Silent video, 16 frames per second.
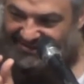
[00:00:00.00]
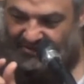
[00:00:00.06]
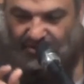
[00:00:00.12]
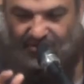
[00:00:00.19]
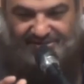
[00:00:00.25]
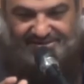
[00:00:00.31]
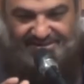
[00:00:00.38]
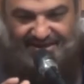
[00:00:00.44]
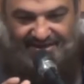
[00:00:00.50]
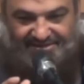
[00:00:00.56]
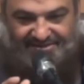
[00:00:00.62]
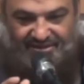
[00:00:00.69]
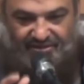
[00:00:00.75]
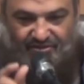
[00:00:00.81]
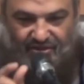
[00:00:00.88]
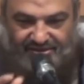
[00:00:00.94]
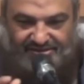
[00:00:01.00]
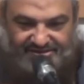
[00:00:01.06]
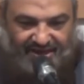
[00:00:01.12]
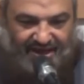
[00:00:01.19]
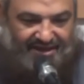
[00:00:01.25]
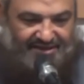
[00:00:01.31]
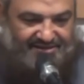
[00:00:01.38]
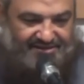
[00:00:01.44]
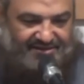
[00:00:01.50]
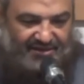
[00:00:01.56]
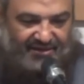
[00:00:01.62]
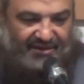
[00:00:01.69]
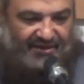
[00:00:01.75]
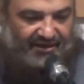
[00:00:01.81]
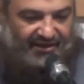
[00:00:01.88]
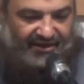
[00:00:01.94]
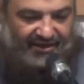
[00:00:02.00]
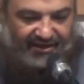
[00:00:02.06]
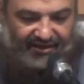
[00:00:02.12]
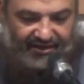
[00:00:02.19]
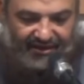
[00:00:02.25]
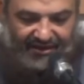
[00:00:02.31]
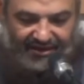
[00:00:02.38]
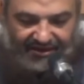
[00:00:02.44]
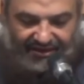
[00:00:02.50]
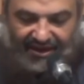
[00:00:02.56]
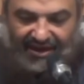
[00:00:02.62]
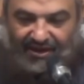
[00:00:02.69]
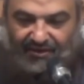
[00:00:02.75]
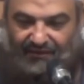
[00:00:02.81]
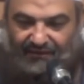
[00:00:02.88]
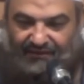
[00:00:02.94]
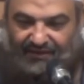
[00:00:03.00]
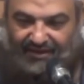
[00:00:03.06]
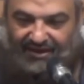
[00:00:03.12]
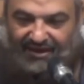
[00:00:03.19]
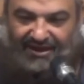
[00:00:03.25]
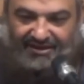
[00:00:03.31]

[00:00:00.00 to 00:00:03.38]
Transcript: The concise. The concise, now,